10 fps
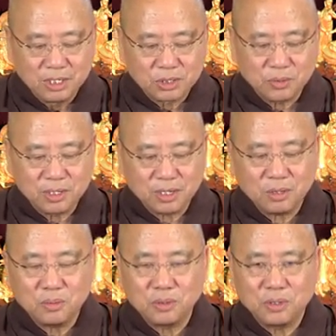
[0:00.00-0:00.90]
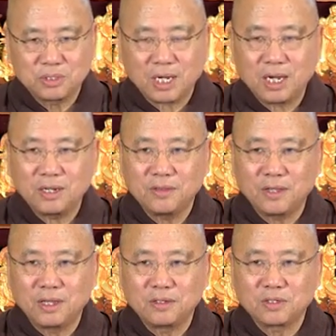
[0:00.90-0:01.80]
So in other words, other
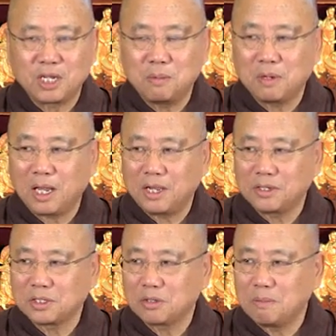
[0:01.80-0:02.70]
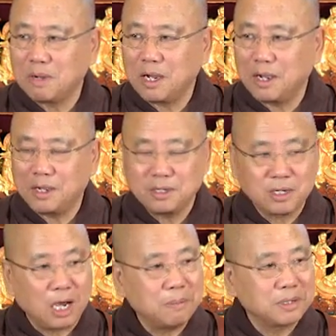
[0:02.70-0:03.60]
than stabilizing your
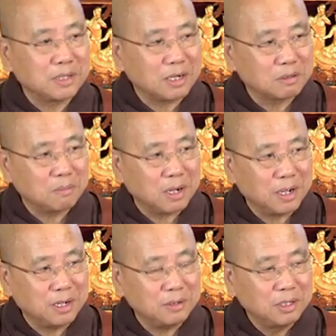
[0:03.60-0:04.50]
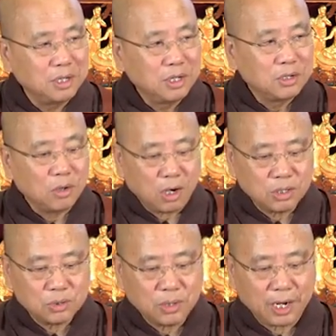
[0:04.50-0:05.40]
mind, coming down the mind, you
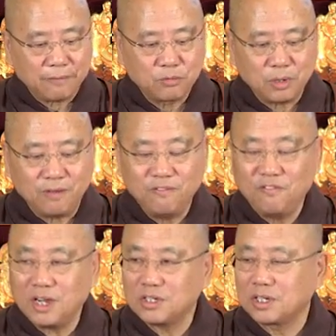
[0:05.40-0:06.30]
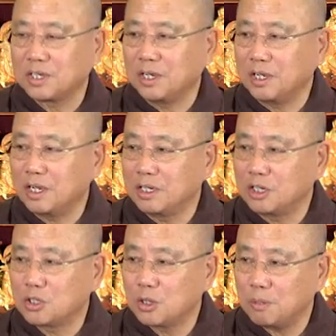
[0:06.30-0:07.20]
also have to investigate and
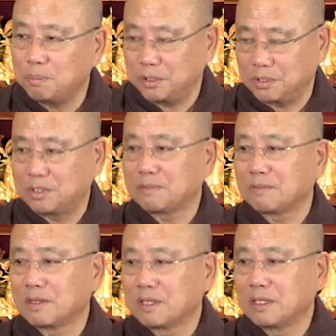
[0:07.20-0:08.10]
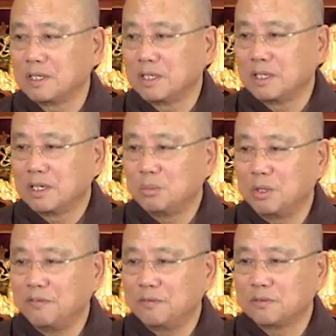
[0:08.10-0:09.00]
interpret
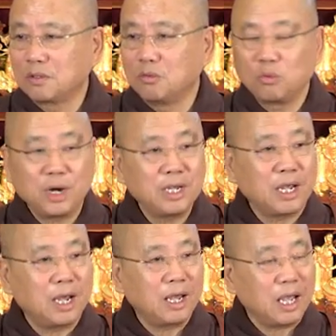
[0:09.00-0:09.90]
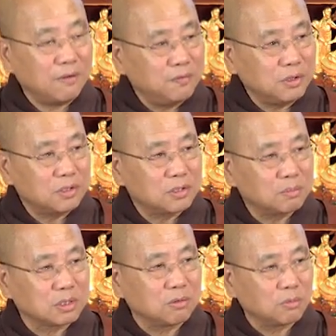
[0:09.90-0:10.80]
with the right efforts,
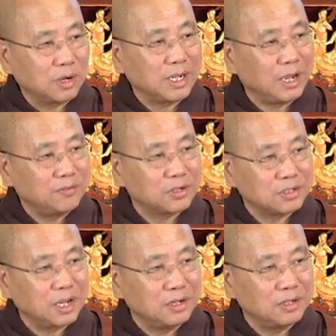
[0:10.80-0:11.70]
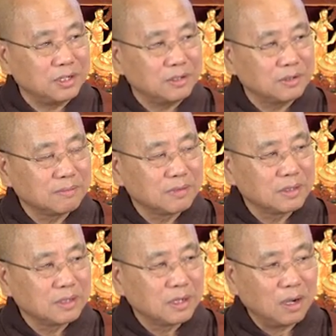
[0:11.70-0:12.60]
with the right understanding
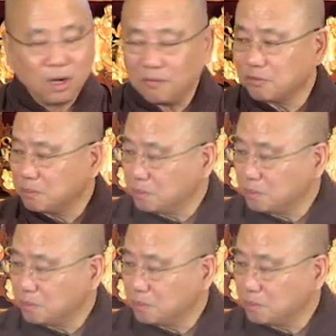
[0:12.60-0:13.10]
of the